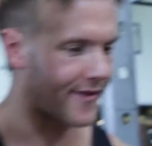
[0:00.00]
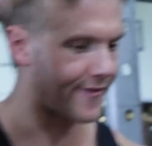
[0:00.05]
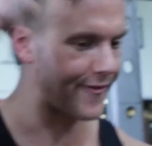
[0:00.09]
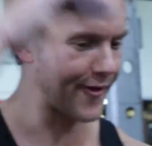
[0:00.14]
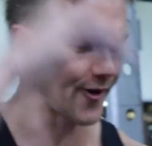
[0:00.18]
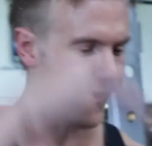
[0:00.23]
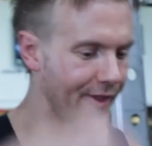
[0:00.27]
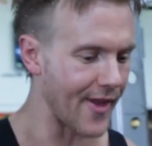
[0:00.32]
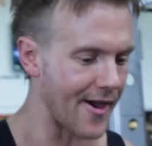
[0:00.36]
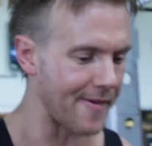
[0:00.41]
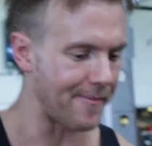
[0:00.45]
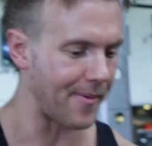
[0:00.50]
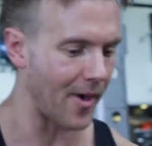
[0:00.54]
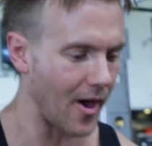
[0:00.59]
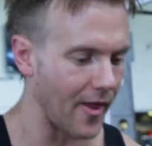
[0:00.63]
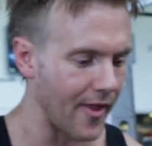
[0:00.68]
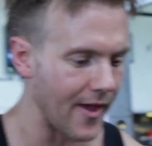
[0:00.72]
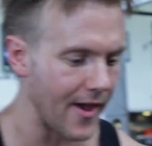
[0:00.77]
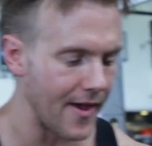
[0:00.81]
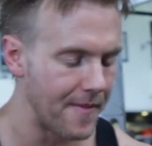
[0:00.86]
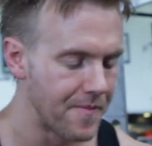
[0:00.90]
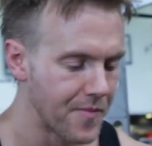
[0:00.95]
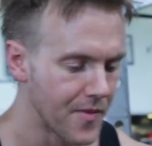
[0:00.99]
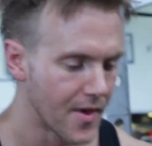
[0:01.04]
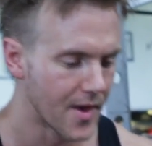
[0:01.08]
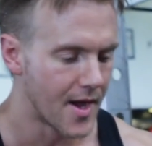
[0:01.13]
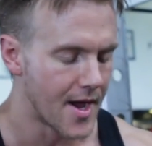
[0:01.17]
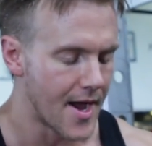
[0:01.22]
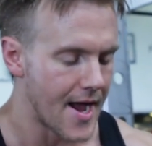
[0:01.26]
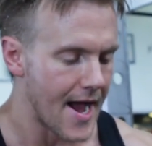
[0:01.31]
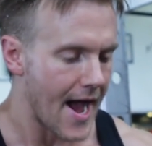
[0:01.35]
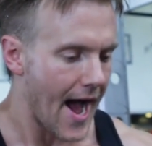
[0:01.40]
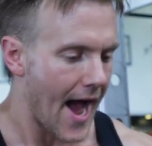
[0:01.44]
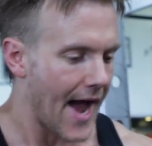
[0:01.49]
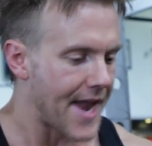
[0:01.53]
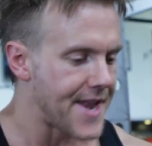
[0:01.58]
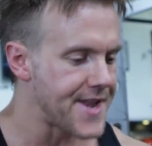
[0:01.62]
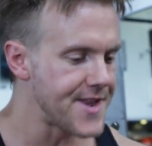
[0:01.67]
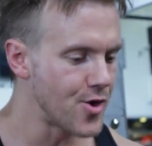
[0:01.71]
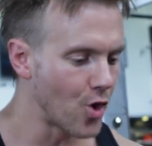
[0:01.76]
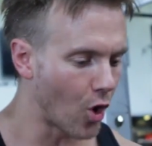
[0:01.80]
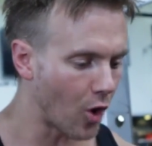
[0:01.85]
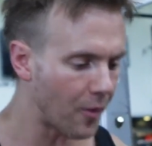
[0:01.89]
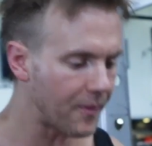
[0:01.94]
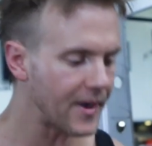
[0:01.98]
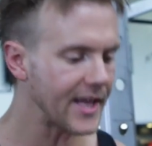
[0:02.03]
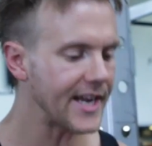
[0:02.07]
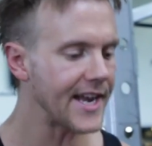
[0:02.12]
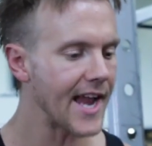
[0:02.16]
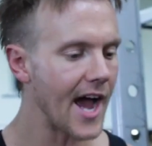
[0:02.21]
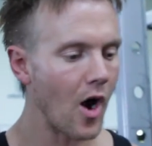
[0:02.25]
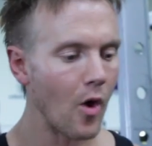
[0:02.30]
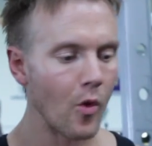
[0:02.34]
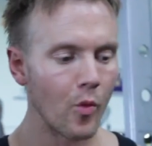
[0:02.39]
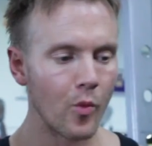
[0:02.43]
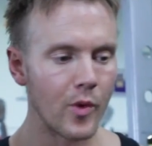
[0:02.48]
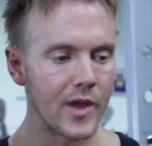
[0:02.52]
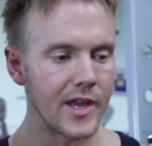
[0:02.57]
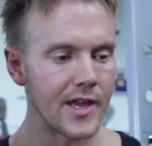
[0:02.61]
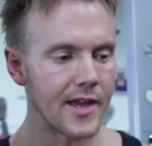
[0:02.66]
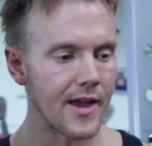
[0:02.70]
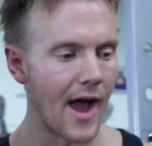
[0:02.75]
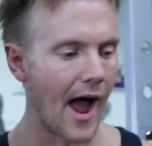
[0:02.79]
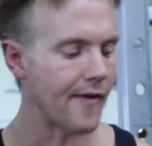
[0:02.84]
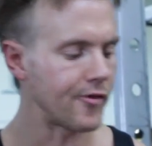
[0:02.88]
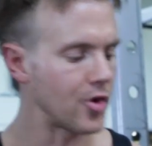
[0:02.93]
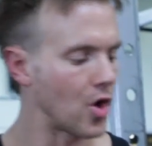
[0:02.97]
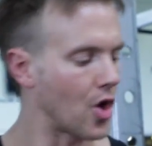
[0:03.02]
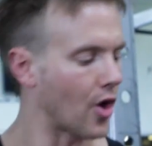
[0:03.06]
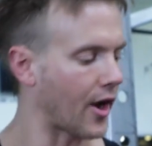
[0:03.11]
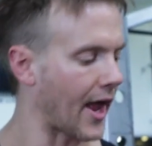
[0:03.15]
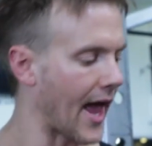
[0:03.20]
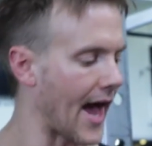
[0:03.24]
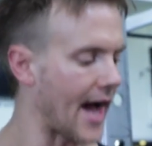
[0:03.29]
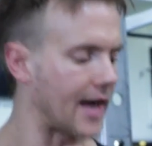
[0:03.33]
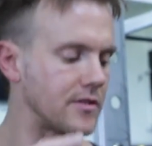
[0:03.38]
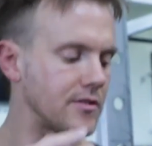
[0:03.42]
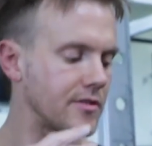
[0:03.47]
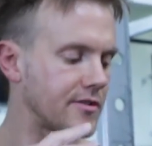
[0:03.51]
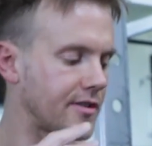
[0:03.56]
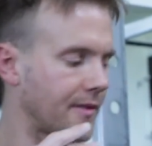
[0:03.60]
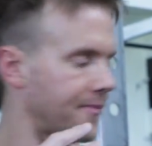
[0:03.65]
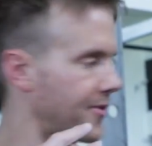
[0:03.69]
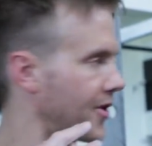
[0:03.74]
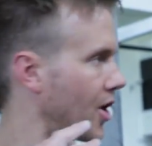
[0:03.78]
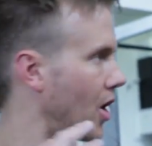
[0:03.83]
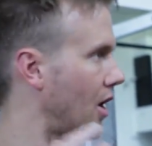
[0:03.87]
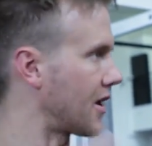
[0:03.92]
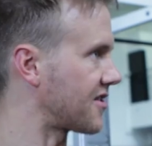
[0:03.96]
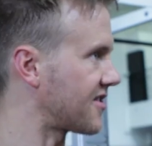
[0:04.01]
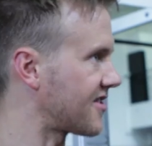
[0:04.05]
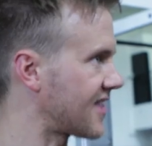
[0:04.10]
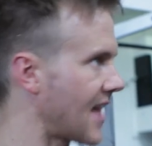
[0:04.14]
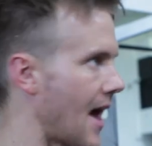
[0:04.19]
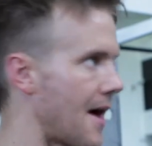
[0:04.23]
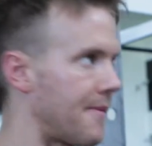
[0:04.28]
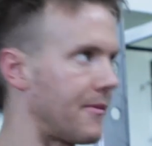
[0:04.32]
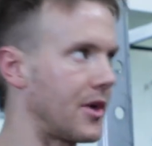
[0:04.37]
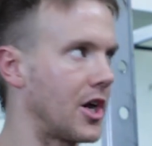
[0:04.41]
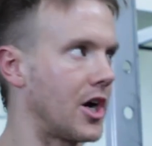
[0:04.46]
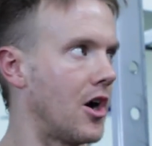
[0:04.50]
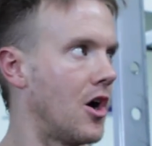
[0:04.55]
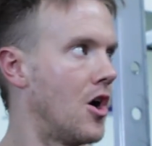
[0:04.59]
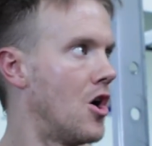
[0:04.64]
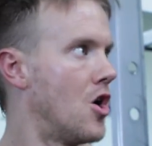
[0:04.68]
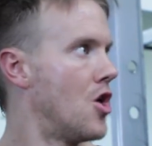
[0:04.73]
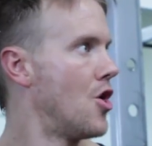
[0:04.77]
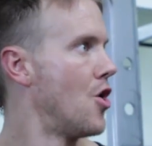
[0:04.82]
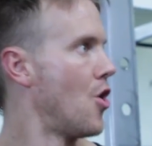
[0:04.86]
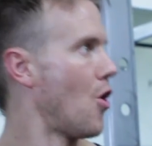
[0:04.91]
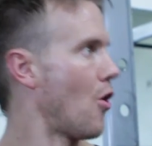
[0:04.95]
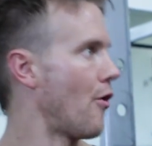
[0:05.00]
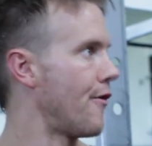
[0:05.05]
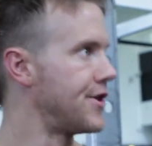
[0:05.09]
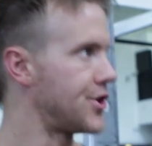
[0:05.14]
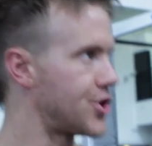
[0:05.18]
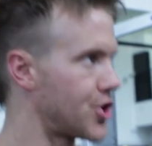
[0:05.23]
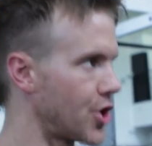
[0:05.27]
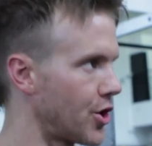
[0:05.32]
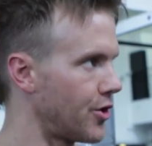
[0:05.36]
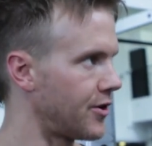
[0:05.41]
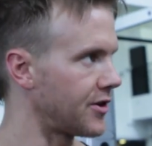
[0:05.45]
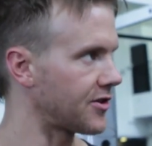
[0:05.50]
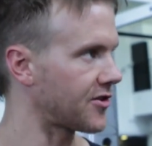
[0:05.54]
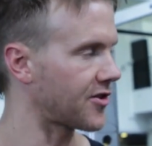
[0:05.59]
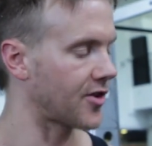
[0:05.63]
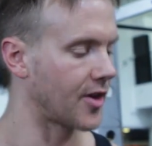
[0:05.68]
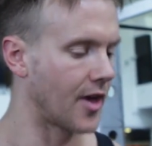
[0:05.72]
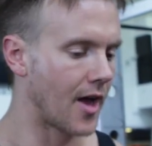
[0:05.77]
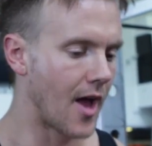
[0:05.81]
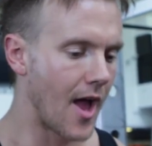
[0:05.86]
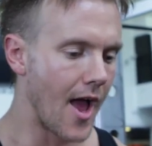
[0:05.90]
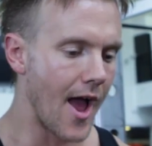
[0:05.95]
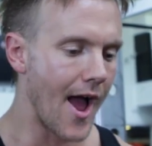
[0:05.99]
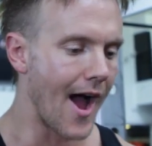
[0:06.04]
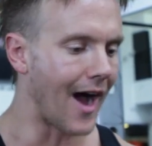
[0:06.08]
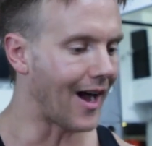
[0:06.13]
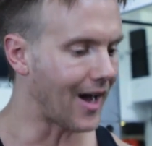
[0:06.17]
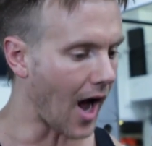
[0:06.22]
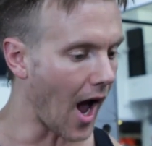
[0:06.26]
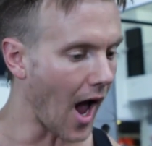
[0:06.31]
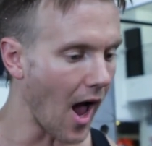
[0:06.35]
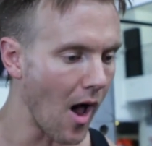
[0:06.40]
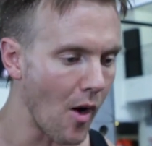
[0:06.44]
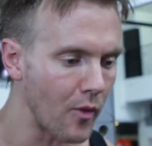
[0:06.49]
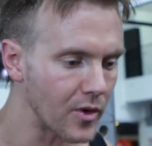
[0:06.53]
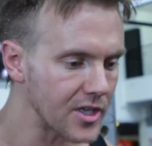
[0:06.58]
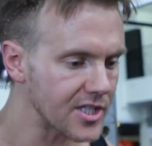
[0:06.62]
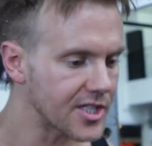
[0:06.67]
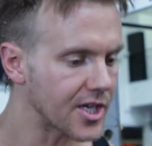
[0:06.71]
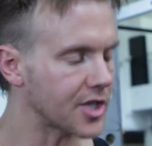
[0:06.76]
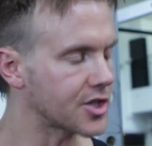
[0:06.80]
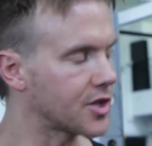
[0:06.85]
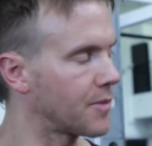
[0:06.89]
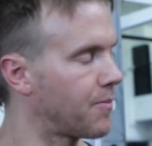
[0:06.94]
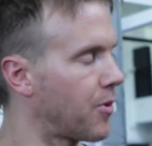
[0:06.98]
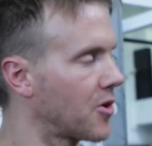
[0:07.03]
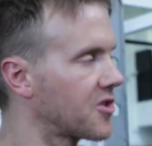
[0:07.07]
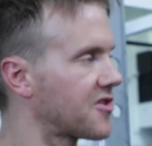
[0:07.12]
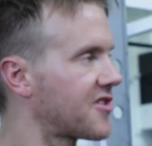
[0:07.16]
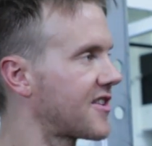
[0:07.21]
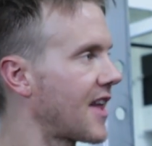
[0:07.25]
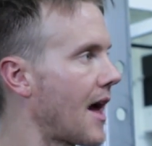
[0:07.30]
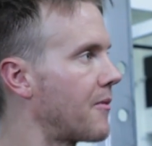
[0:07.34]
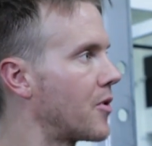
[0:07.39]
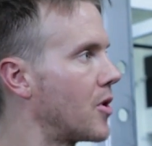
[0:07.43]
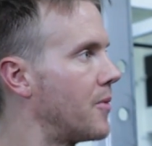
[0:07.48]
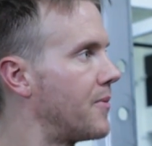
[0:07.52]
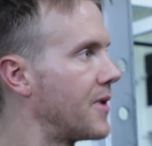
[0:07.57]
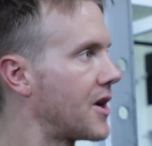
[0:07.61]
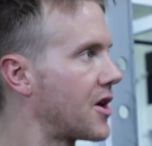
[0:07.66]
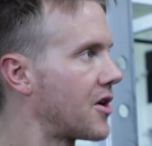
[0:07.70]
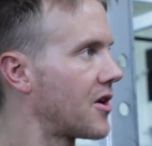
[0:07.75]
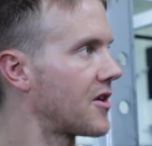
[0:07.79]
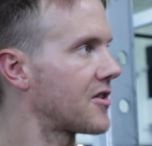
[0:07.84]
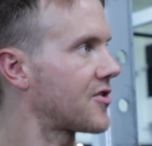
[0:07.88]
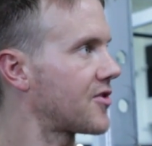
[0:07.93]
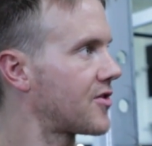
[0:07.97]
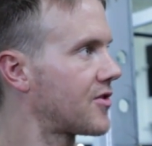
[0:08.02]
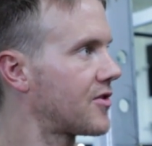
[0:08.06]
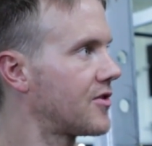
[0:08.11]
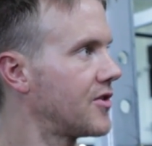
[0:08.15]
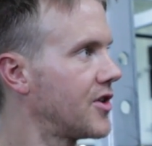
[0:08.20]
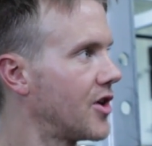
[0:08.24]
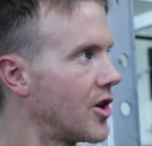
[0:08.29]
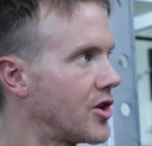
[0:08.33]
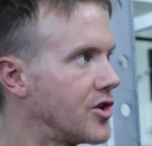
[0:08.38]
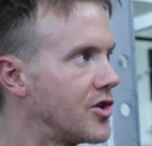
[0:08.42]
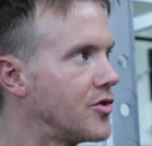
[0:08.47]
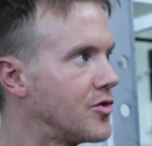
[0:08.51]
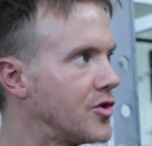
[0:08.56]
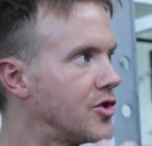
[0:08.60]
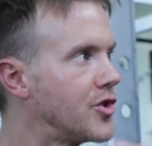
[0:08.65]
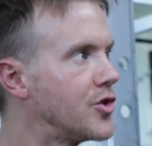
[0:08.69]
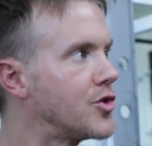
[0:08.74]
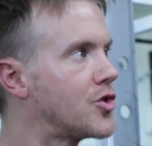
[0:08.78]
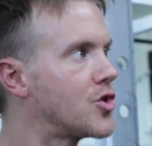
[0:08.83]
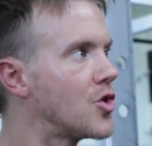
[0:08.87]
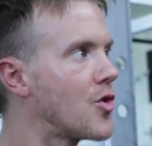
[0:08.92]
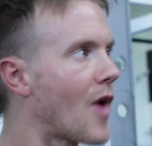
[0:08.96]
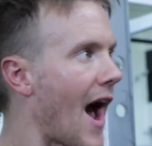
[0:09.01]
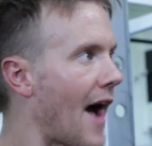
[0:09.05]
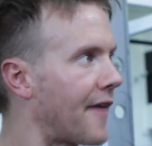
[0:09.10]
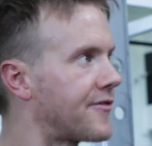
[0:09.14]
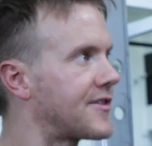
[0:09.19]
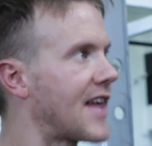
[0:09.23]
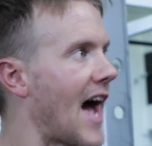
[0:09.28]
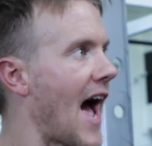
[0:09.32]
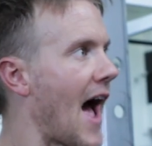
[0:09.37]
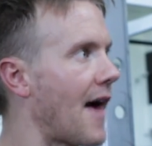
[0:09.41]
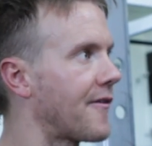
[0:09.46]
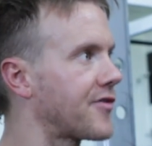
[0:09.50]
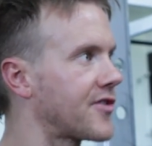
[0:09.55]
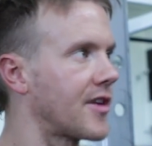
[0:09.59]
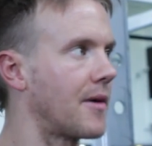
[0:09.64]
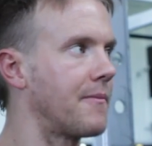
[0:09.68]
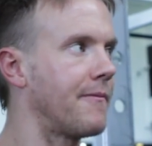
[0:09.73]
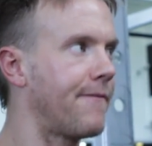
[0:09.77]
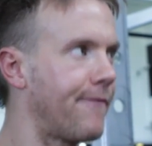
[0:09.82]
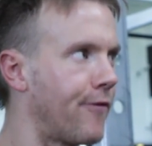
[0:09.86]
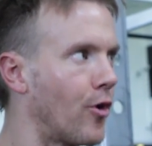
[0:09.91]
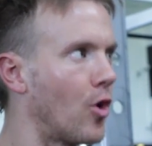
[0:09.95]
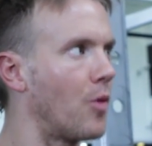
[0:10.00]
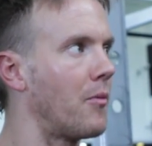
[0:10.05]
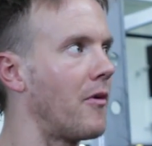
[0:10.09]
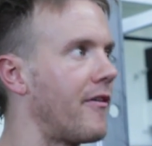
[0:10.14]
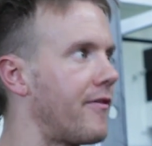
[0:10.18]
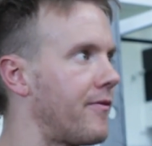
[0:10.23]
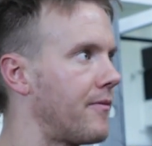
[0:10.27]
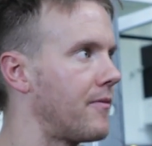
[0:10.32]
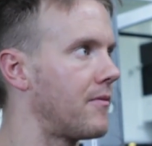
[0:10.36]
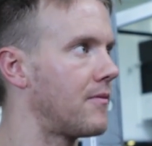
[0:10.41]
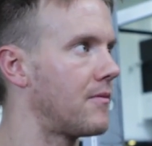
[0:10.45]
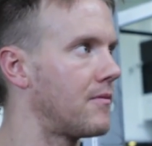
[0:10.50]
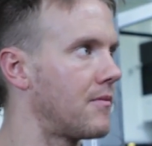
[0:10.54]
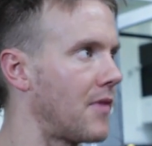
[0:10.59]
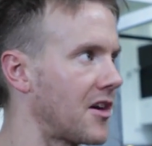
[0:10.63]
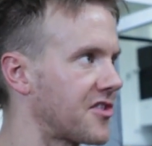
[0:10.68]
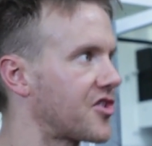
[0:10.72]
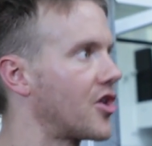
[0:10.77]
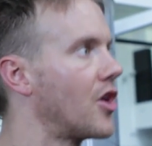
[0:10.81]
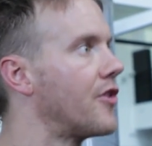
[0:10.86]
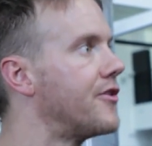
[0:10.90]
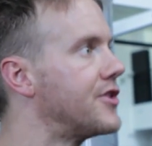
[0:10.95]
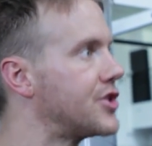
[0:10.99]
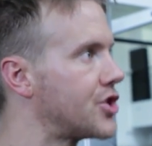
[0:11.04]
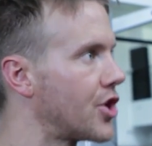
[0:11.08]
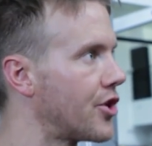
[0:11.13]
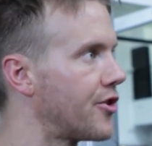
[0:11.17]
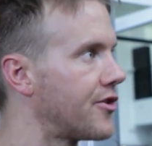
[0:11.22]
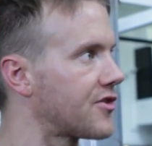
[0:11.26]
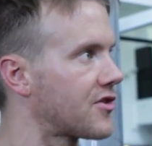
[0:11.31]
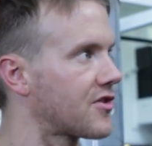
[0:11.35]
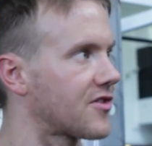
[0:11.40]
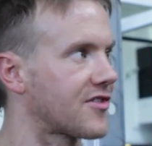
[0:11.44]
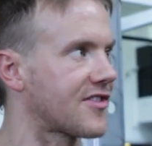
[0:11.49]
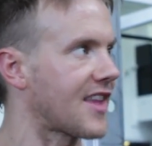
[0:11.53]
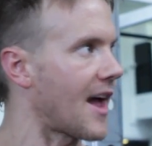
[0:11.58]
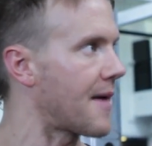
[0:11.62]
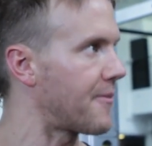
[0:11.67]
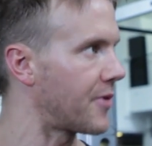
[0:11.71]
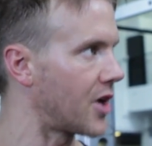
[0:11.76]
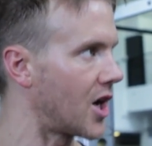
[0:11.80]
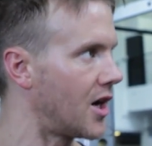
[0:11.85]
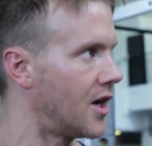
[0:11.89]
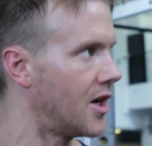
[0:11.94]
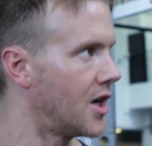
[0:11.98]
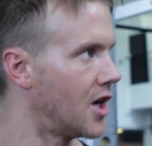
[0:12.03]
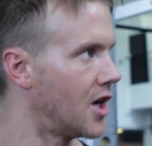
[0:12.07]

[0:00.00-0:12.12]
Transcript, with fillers: of on that par there. Normally now we have a look at something like stamina or endurance. I want to touch upon stamina, because you know, you do have to have some form of muscular endurance, stamina,